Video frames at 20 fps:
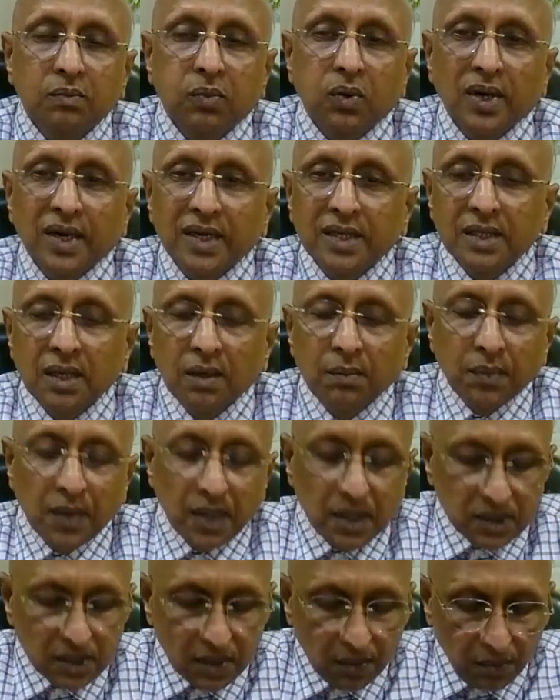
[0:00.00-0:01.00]
For example,
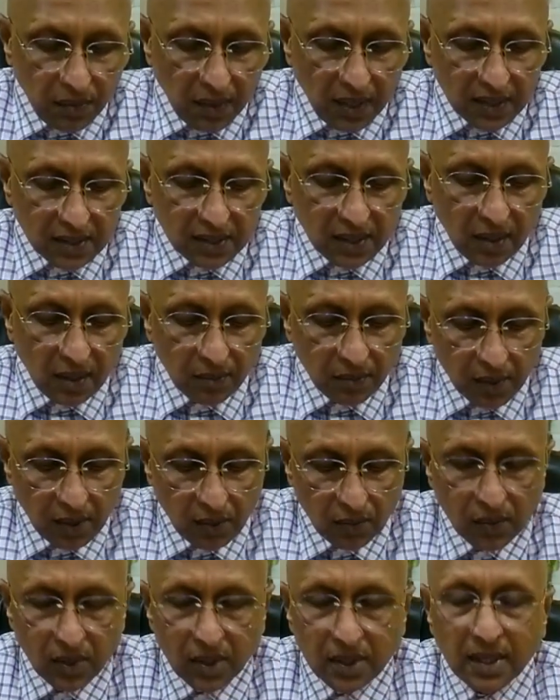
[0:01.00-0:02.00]
a simple
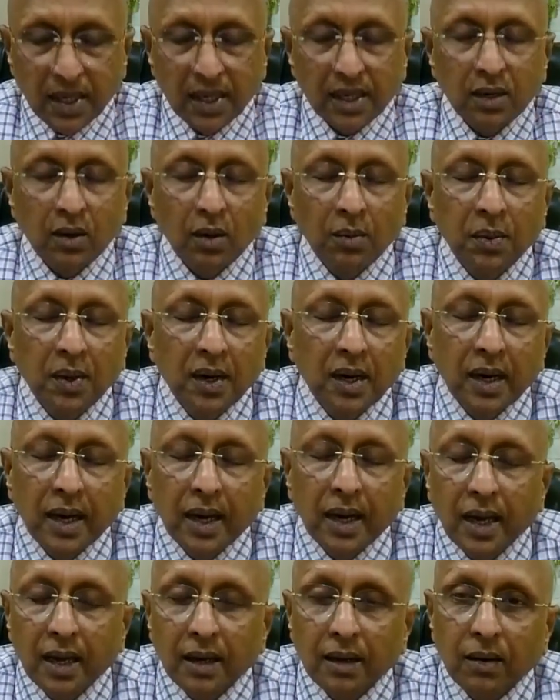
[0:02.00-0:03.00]
example will take of
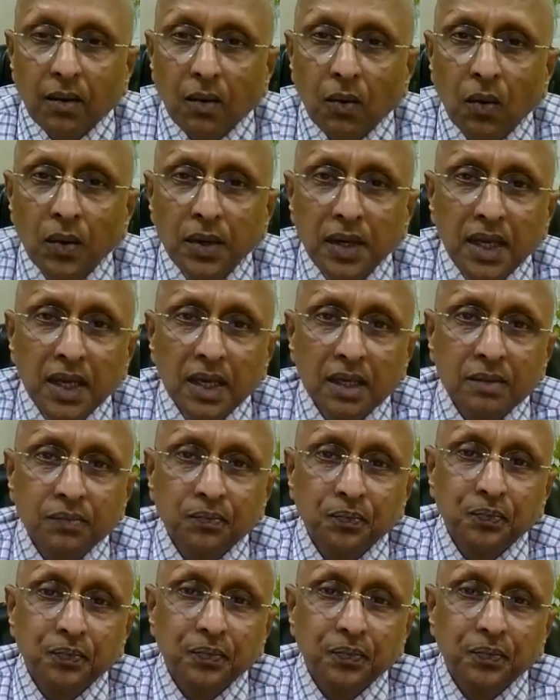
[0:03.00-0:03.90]
onion.